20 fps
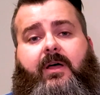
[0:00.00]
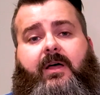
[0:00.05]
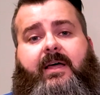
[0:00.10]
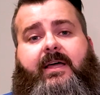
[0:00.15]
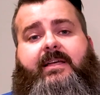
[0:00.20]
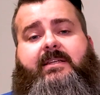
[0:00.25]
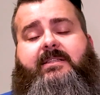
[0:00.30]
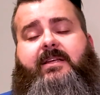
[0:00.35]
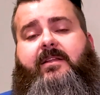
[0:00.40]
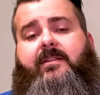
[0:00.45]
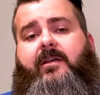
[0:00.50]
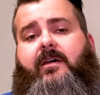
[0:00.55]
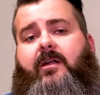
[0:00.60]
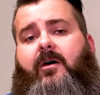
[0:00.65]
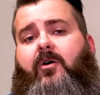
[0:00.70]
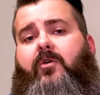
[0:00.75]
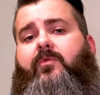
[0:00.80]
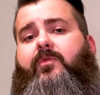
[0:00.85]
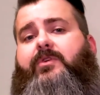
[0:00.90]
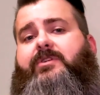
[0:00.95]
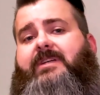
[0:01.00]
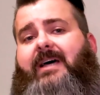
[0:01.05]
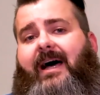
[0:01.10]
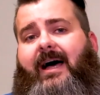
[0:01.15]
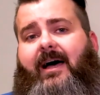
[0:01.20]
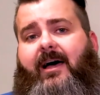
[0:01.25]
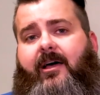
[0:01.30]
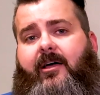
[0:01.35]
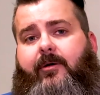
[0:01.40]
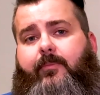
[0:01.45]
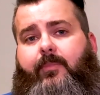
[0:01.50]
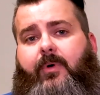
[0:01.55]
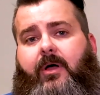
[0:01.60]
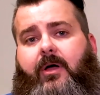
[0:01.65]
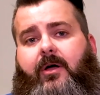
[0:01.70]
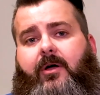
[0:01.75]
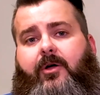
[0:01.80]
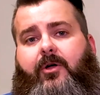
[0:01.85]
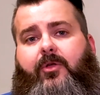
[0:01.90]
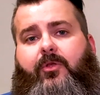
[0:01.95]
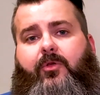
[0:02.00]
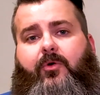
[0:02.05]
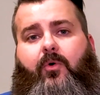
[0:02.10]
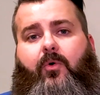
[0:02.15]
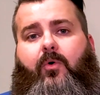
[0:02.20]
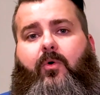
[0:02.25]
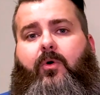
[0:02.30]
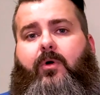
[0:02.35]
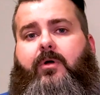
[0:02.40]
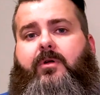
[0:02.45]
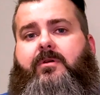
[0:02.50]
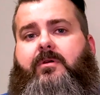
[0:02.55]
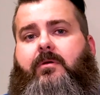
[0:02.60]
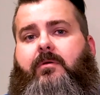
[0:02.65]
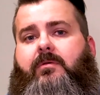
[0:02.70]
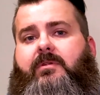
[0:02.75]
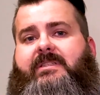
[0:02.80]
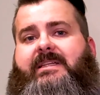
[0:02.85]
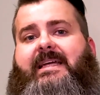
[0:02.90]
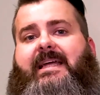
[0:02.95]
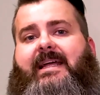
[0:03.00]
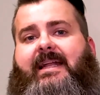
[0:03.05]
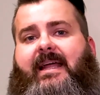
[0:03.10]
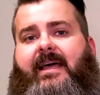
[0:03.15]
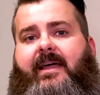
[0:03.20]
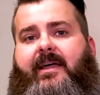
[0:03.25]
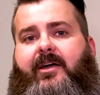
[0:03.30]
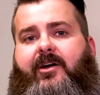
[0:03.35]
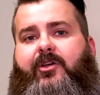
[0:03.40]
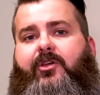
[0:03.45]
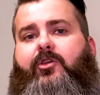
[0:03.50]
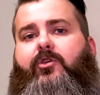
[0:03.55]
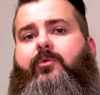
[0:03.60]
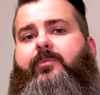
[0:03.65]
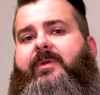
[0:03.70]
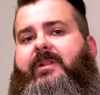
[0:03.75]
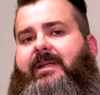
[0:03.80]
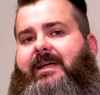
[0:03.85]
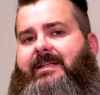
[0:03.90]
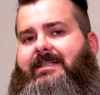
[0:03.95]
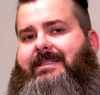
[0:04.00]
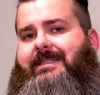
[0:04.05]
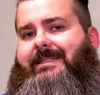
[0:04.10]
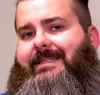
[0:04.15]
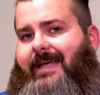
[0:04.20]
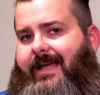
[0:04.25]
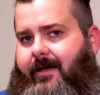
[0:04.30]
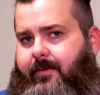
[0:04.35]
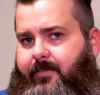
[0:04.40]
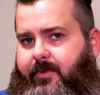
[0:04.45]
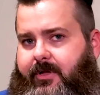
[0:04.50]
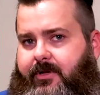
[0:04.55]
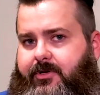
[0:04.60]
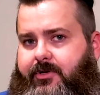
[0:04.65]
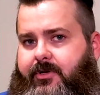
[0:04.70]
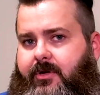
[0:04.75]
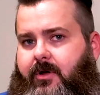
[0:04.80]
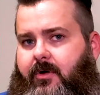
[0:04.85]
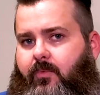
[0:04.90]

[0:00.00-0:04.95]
he said that over time, your DNA accumulates damage,